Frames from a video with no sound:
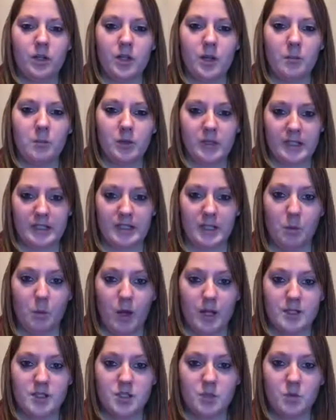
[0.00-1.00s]
completely
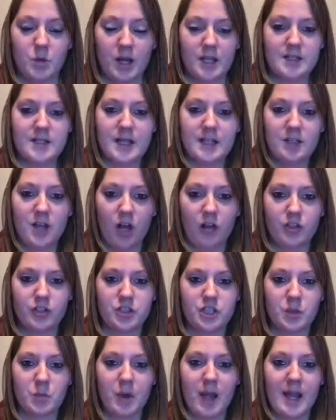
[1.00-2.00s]
one-to-one
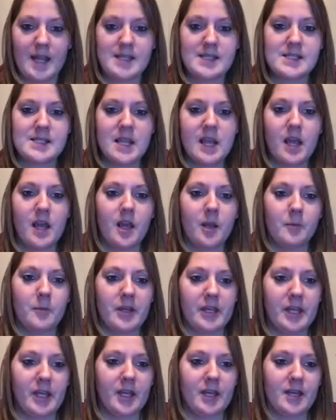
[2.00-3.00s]
technology-wise,
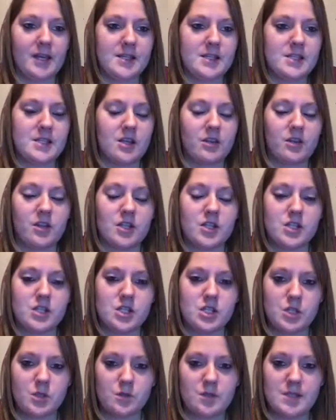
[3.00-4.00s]
because the
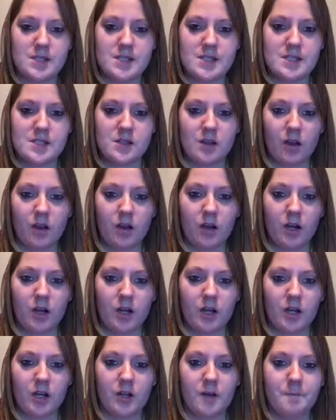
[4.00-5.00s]
students
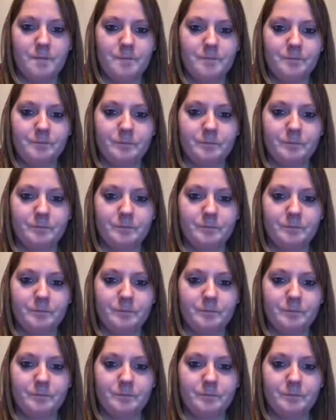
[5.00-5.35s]
are